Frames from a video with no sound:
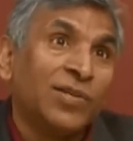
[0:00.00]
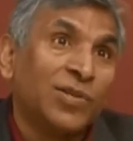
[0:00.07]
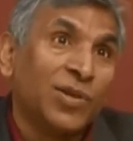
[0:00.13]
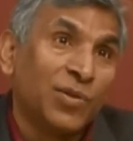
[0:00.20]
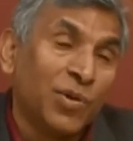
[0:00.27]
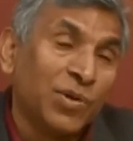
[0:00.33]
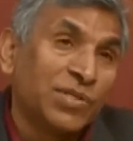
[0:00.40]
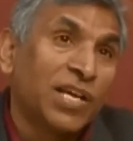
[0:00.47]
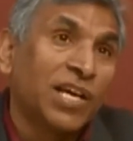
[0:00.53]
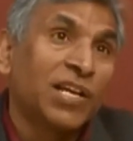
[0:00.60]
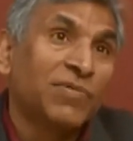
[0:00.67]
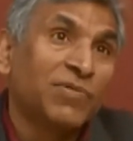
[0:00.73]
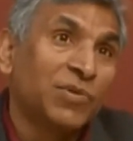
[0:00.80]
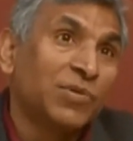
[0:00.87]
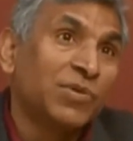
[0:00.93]
So those kind
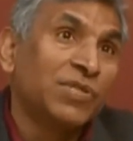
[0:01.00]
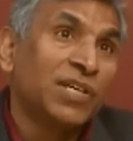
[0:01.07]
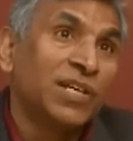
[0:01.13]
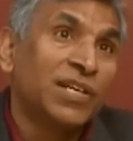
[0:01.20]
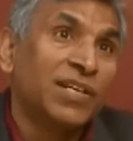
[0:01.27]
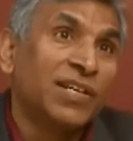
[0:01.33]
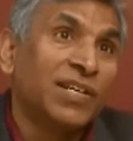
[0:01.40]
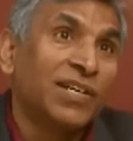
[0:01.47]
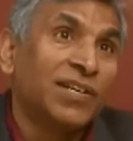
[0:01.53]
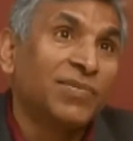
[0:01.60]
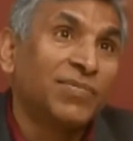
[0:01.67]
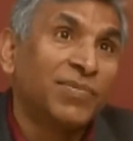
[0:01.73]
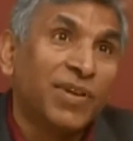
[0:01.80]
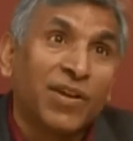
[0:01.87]
of tools are